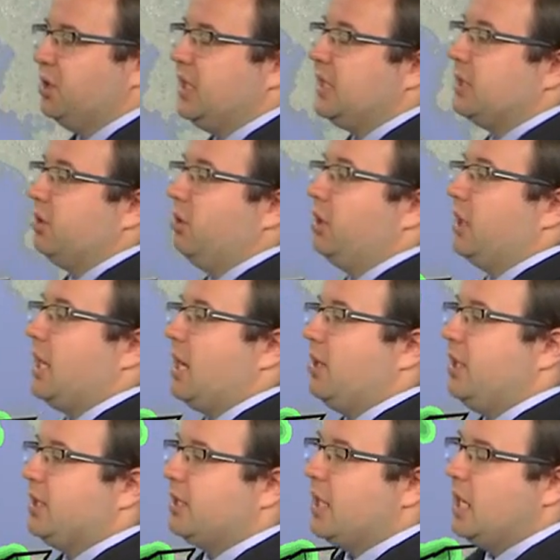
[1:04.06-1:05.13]
eastern
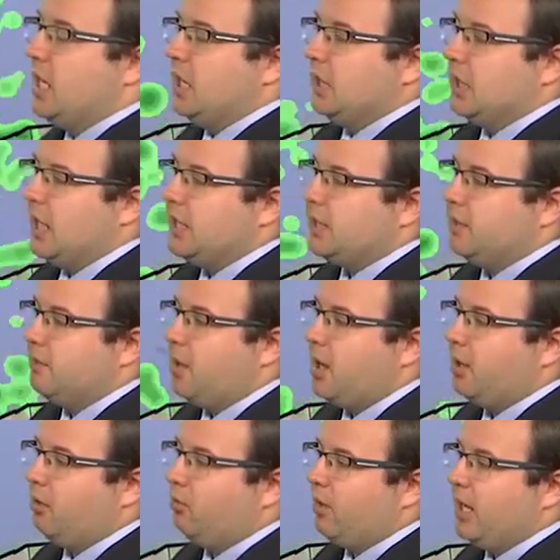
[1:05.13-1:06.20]
counties, light to
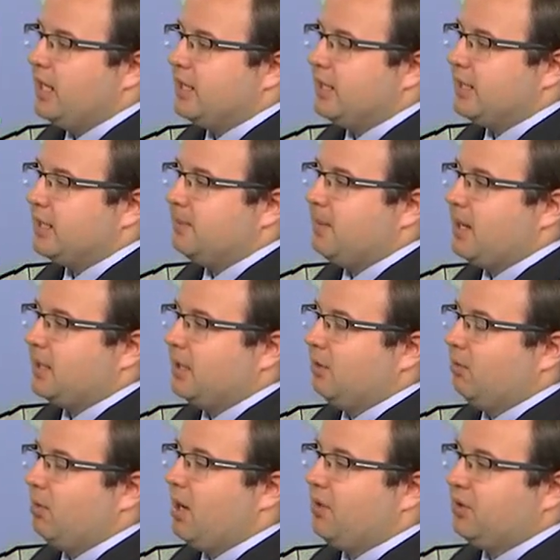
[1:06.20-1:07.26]
moderate rain is expected
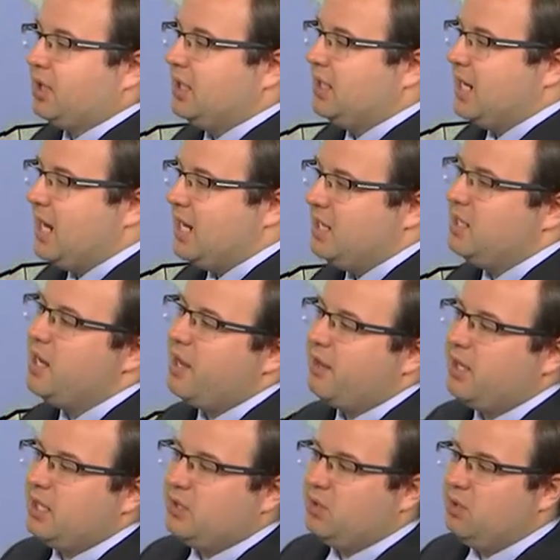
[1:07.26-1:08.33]
throughout the day.
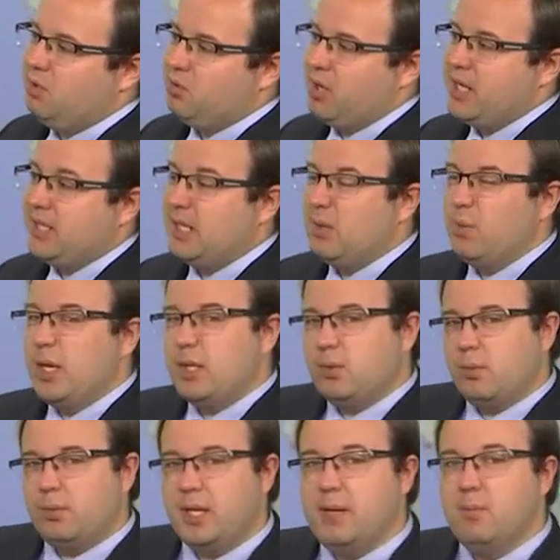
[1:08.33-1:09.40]
Nothing too crazy. Winds
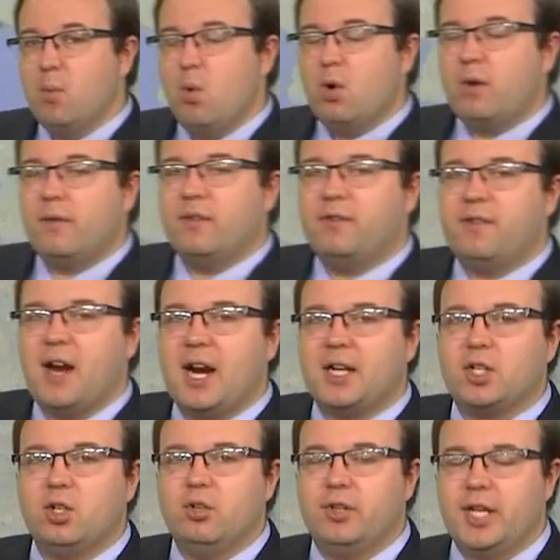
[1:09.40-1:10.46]
will play more of a
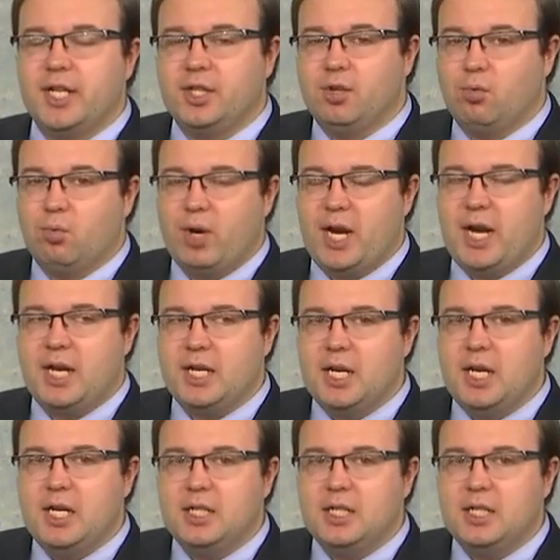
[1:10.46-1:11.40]
factor than the rain.